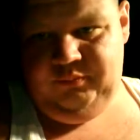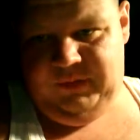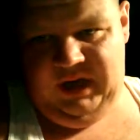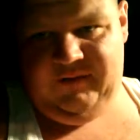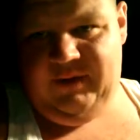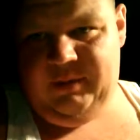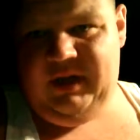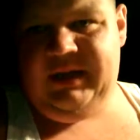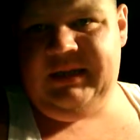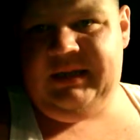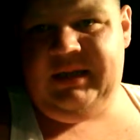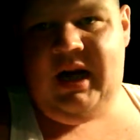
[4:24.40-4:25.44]

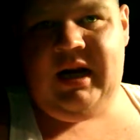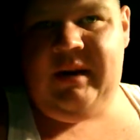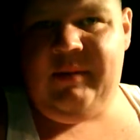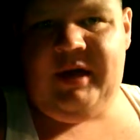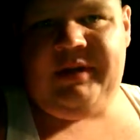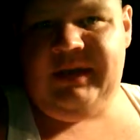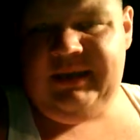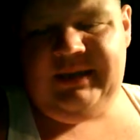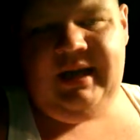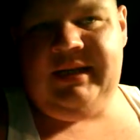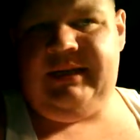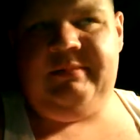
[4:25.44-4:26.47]
everybody's talking about these
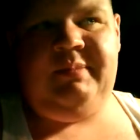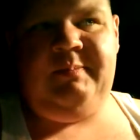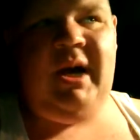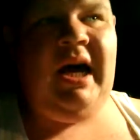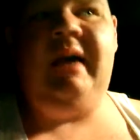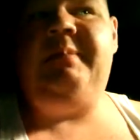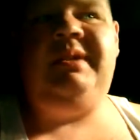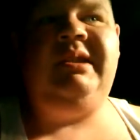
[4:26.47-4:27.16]
custom pipes